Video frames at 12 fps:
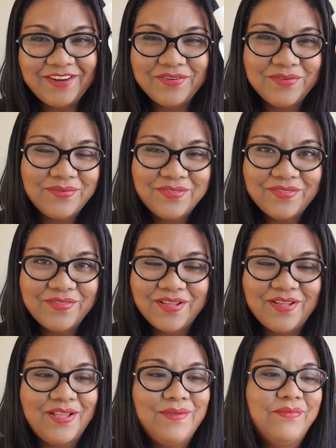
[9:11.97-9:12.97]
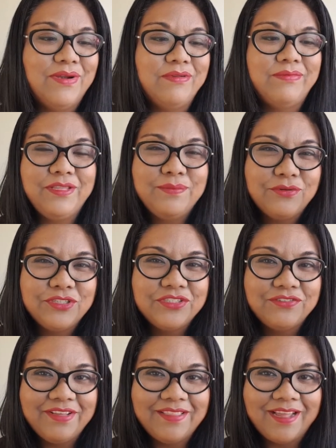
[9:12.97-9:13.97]
I know uh, I'm probably
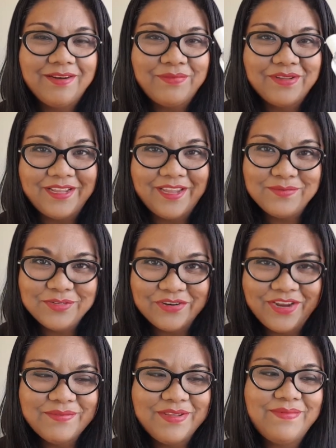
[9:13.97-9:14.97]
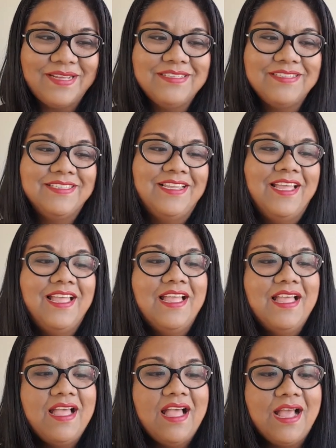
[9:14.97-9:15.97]
butchering that, but I am trying my best.
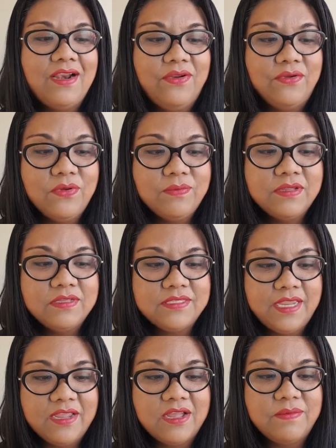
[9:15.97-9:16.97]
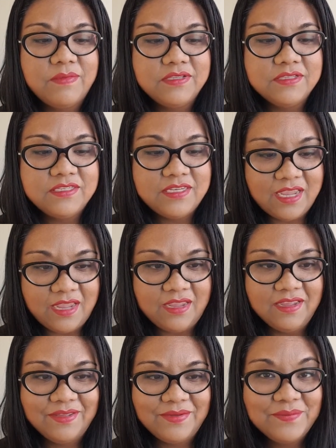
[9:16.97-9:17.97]
Alombe de
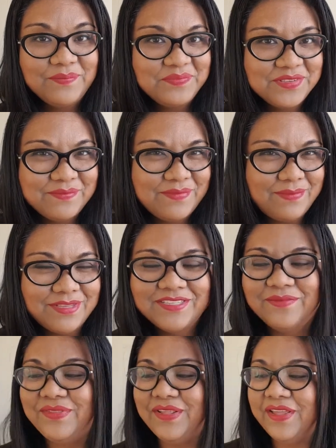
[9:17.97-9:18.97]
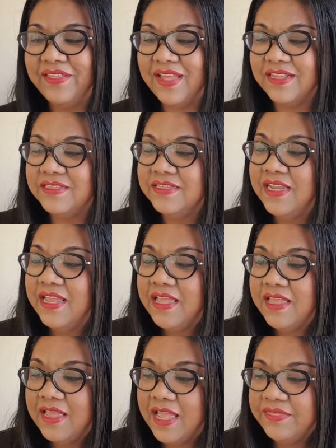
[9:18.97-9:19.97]
Amandier, maybe something like that.
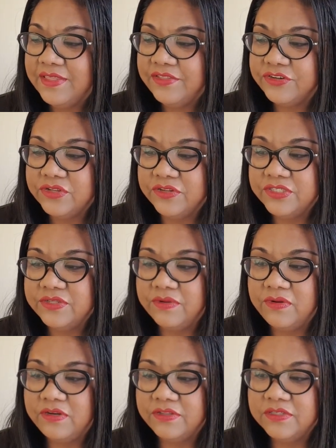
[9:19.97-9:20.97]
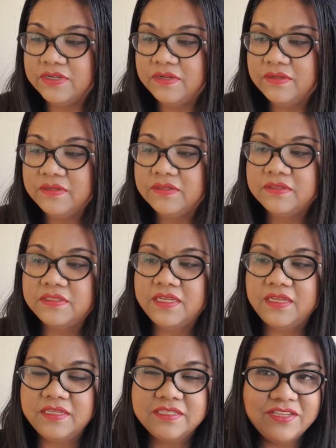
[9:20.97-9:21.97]
And then there's also Le Temps
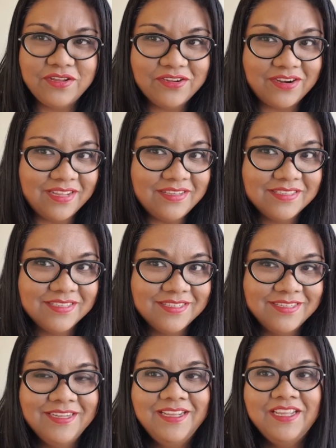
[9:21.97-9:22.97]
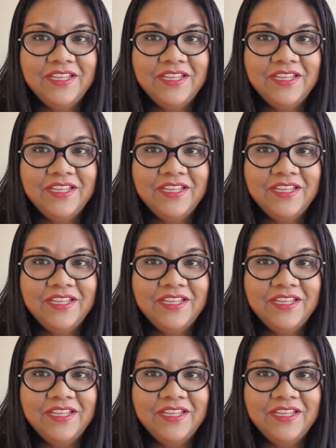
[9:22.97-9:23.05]
des Secrets.